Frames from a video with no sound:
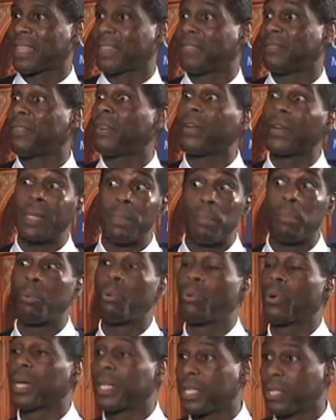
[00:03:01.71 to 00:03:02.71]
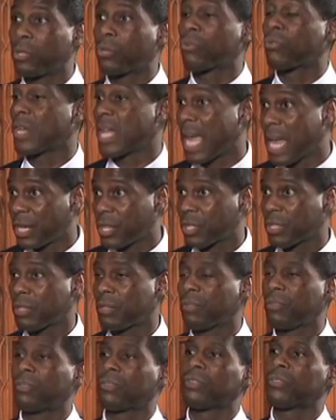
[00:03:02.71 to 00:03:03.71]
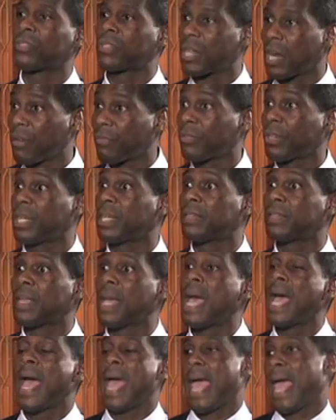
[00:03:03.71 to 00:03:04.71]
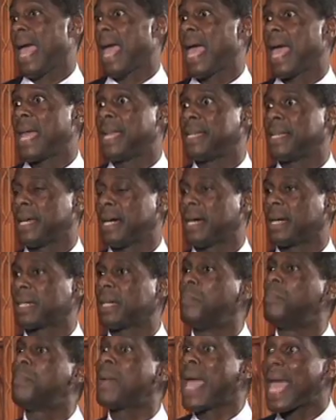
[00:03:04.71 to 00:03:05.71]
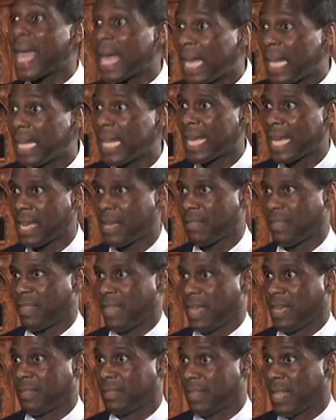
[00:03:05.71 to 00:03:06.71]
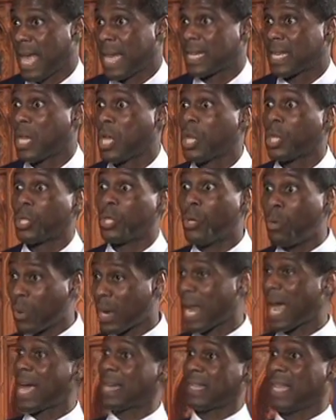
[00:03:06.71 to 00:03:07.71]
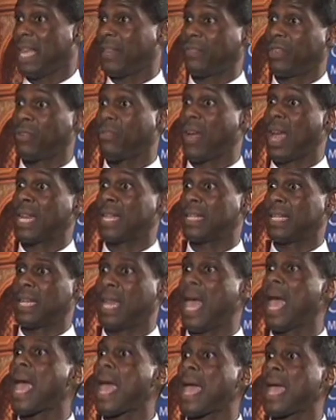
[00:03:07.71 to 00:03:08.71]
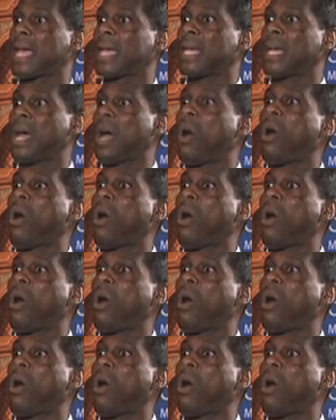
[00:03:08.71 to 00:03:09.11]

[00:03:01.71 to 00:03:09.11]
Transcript: that the very important creations, discoveries, and uh, compelling things that you and I take for granted today